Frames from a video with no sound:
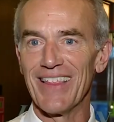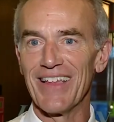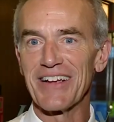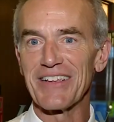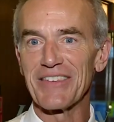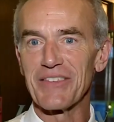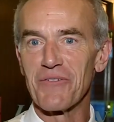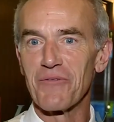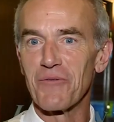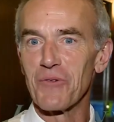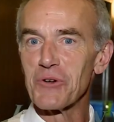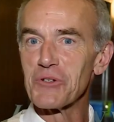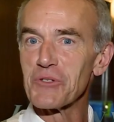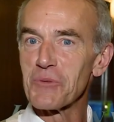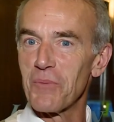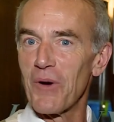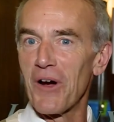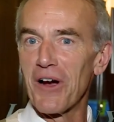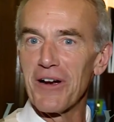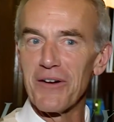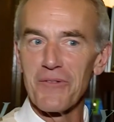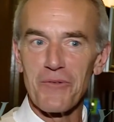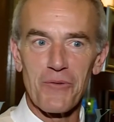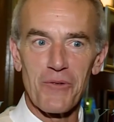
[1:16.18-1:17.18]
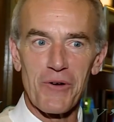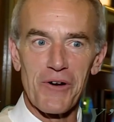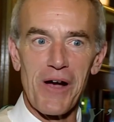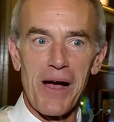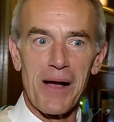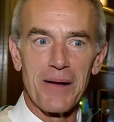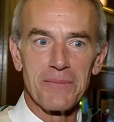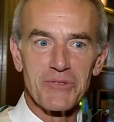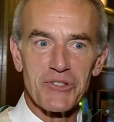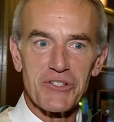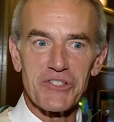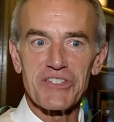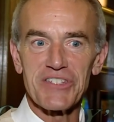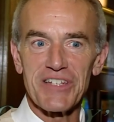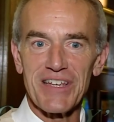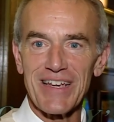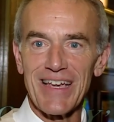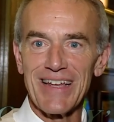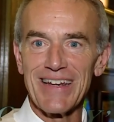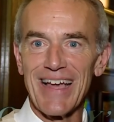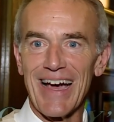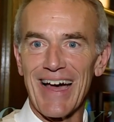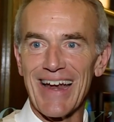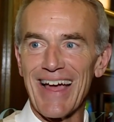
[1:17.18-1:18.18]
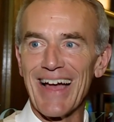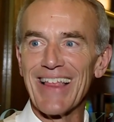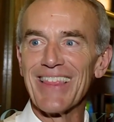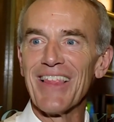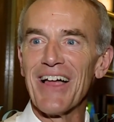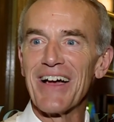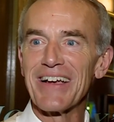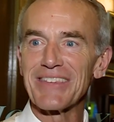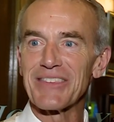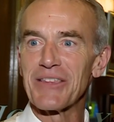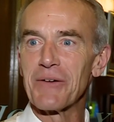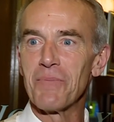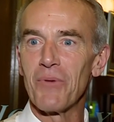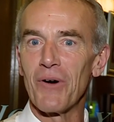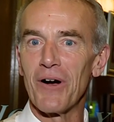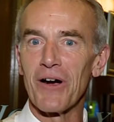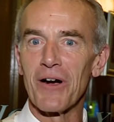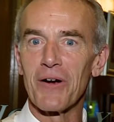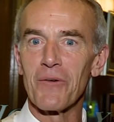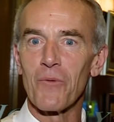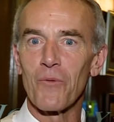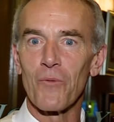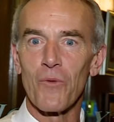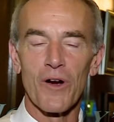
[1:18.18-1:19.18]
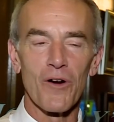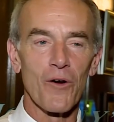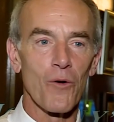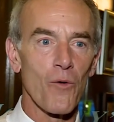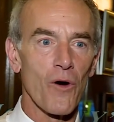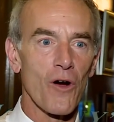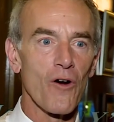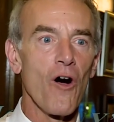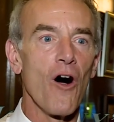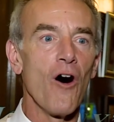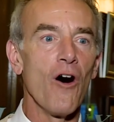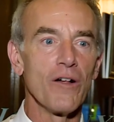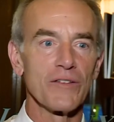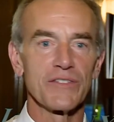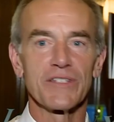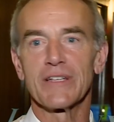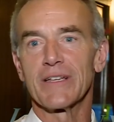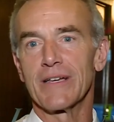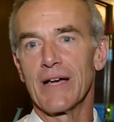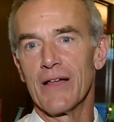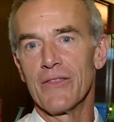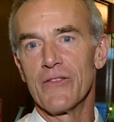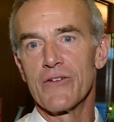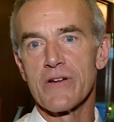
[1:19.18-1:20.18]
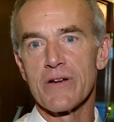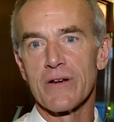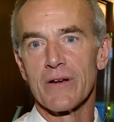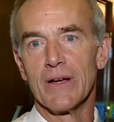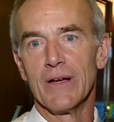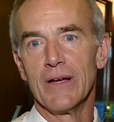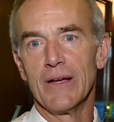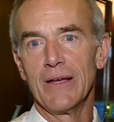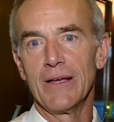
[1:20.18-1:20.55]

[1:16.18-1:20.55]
like the first part where I'm just singing, and I like the part where we're all together